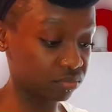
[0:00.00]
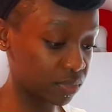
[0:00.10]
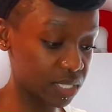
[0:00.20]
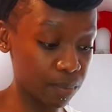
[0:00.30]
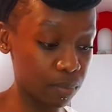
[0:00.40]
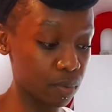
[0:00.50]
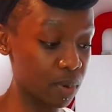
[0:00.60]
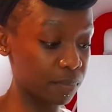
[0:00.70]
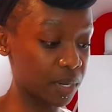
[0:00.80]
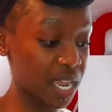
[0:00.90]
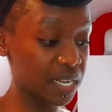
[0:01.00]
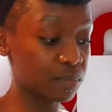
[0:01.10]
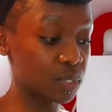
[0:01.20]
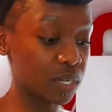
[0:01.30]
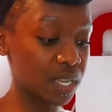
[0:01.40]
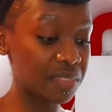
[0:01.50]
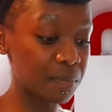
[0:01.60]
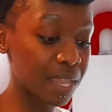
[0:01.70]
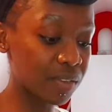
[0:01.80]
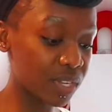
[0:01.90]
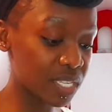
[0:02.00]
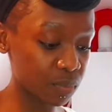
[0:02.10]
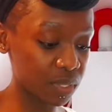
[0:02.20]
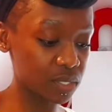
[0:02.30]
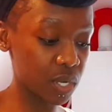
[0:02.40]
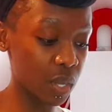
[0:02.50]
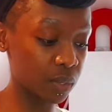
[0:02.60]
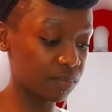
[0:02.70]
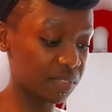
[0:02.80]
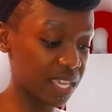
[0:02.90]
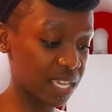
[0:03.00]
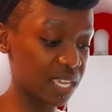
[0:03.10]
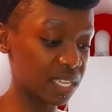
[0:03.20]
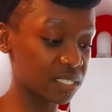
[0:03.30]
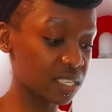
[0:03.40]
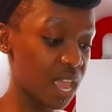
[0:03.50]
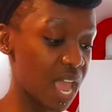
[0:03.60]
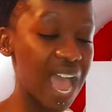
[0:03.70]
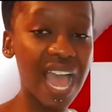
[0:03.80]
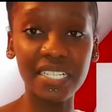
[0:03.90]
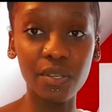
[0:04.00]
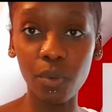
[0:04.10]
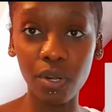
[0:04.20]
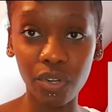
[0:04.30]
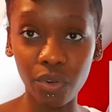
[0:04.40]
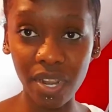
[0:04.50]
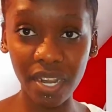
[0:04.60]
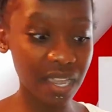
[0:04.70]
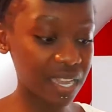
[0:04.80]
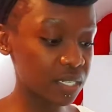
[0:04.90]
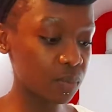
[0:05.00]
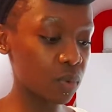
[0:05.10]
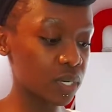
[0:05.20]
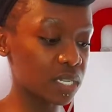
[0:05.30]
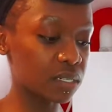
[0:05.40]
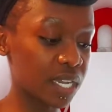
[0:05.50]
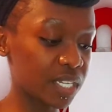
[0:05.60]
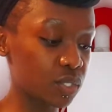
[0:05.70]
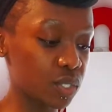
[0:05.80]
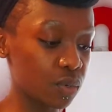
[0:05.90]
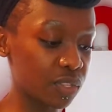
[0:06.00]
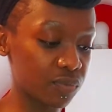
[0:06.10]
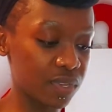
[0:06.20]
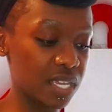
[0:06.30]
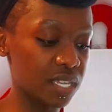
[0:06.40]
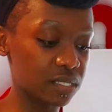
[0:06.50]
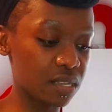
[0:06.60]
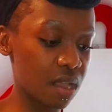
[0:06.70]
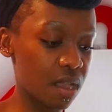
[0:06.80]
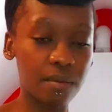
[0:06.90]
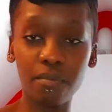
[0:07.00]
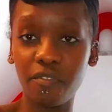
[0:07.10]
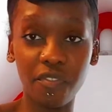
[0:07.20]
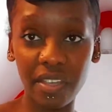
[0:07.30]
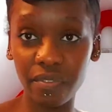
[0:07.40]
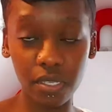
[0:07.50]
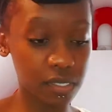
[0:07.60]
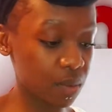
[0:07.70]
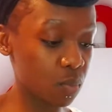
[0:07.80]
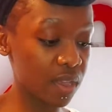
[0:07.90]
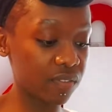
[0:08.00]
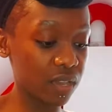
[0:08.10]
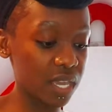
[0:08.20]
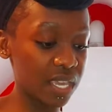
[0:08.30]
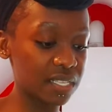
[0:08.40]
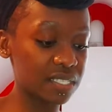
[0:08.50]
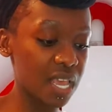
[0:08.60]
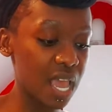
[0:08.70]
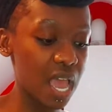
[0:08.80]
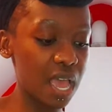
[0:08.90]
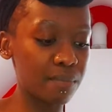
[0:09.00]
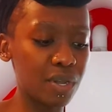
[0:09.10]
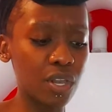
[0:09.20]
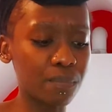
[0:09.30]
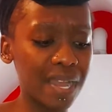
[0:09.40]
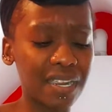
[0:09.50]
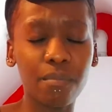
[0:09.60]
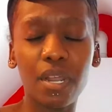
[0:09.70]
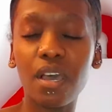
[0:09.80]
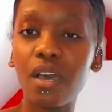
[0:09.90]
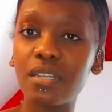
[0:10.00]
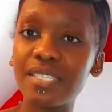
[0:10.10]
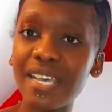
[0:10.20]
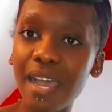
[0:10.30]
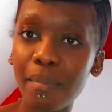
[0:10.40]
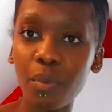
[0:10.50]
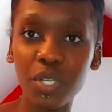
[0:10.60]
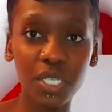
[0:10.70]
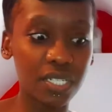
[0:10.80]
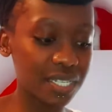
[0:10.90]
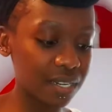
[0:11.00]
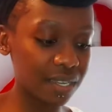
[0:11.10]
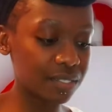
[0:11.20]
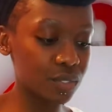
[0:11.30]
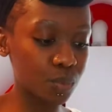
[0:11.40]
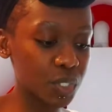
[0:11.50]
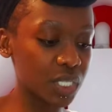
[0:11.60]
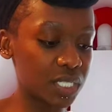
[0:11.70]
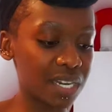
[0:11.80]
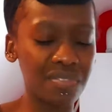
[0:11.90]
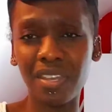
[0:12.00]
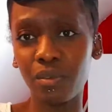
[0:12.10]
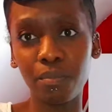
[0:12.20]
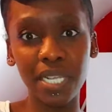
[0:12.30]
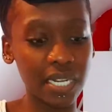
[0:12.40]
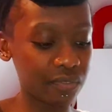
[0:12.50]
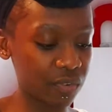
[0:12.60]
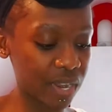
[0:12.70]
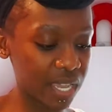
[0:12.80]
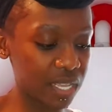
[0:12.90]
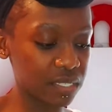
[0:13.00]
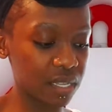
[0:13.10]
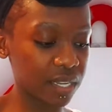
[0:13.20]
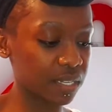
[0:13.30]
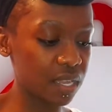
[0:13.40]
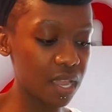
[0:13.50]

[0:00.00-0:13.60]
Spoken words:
Simple, I'm gonna end up doing it. And the main reason with this locum thing is I didn't want to regret it. I didn't want in like 2 or 3 years time, 5 years time, whatever it is, look back and be like, oh damn, I wish I did it, I just wish I did it, and then completely regret it. It's like,